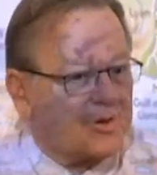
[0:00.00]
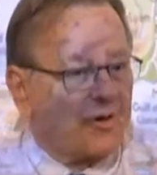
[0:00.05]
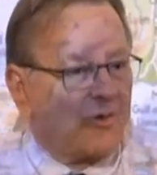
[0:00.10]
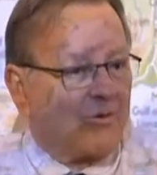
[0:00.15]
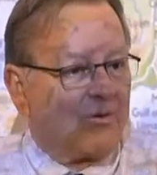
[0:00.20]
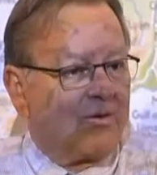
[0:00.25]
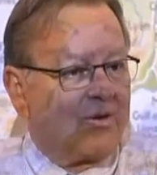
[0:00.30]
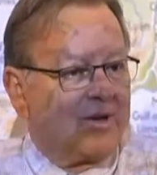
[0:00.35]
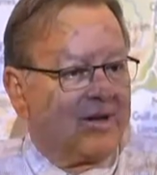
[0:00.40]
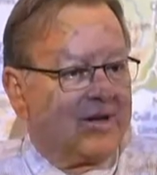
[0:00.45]

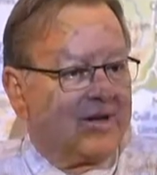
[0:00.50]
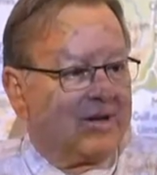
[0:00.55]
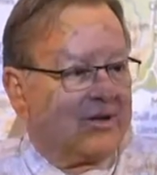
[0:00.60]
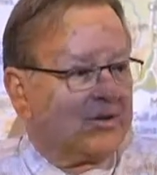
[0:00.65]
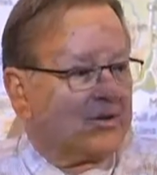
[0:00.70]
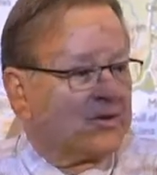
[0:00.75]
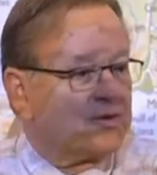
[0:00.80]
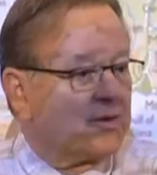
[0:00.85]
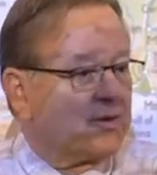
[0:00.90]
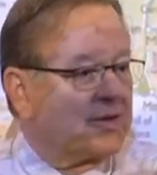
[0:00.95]
go.
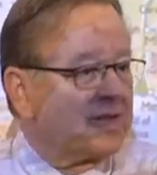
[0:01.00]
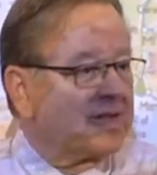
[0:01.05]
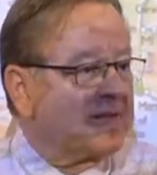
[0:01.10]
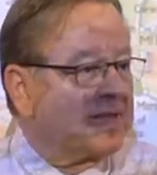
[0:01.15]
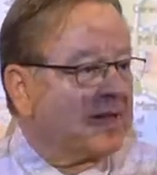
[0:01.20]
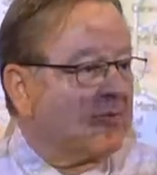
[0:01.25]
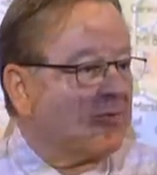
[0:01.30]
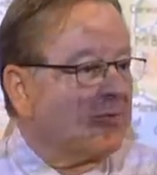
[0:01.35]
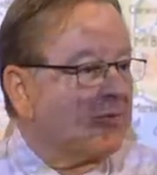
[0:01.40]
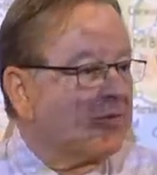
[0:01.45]
So that
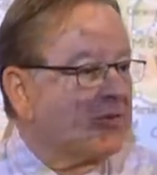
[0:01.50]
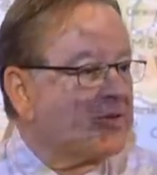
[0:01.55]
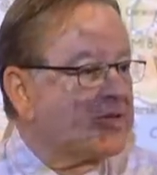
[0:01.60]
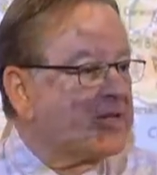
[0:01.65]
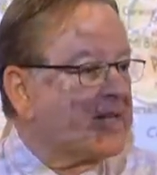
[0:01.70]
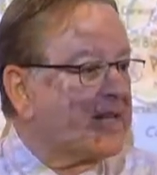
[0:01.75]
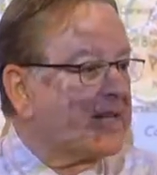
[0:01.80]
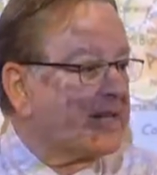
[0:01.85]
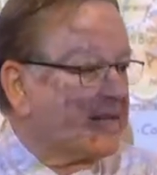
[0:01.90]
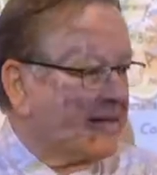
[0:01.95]
they wouldn't
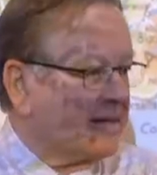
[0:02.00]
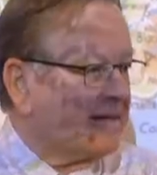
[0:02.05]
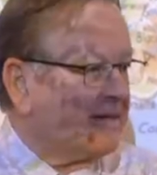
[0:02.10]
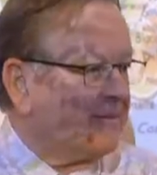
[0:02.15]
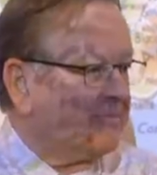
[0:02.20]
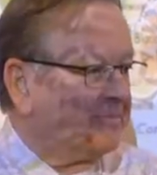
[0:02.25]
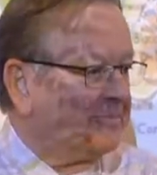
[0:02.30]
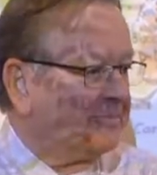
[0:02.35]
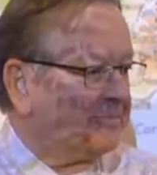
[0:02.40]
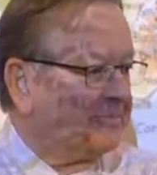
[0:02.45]
stay there.
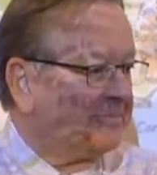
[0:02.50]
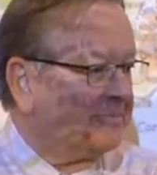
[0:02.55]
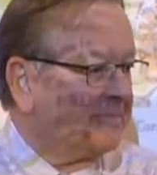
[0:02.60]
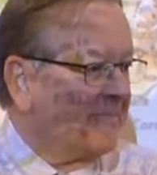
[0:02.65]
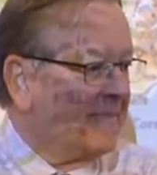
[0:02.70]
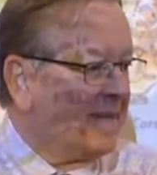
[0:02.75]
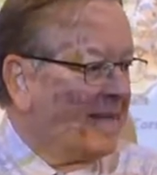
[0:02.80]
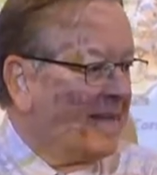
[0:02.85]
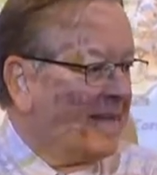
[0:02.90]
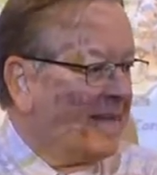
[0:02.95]

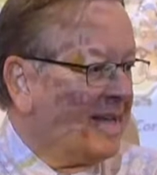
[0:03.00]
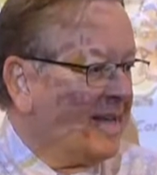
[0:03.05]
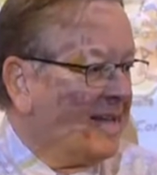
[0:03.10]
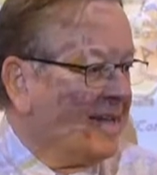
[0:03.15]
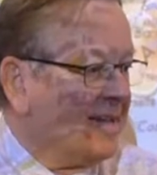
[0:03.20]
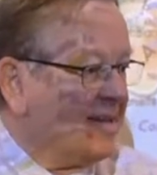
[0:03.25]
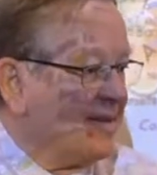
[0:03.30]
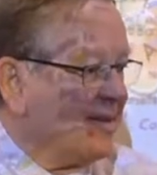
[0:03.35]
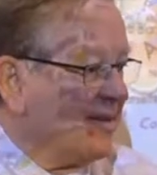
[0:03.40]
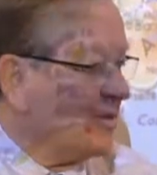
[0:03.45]

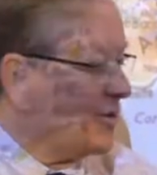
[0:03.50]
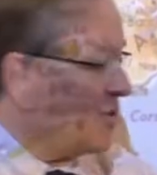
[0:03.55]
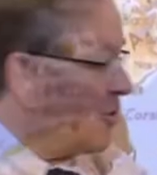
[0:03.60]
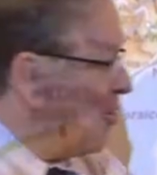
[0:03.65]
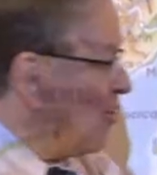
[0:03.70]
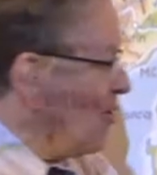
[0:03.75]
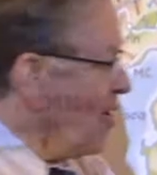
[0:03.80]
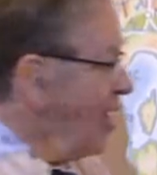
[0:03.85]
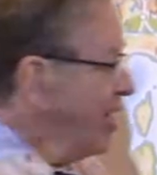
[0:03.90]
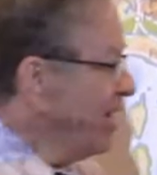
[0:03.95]

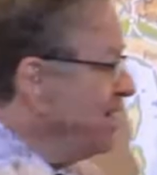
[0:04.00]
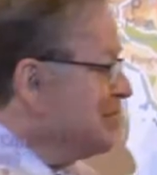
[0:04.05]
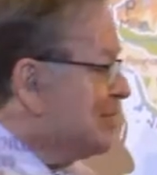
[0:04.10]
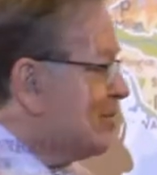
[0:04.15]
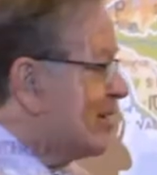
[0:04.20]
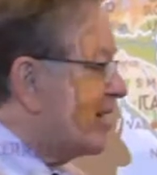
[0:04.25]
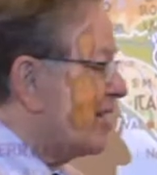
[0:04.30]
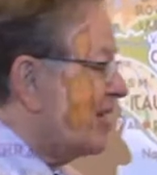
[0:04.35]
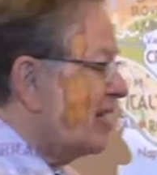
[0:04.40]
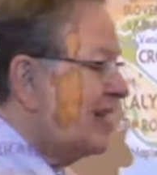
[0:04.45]
So
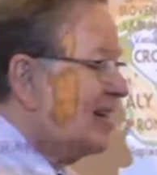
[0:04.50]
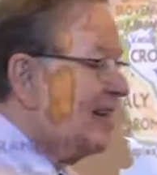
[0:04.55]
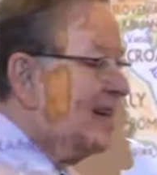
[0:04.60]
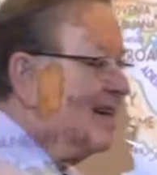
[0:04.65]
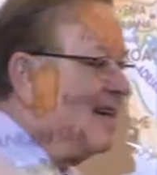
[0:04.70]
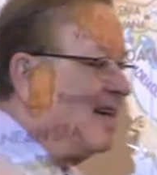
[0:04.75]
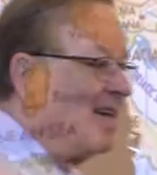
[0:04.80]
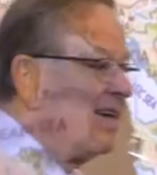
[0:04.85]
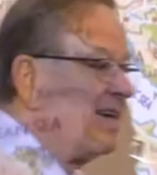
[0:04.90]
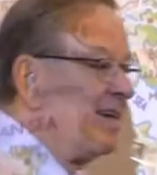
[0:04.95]

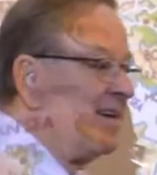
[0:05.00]
ultimately,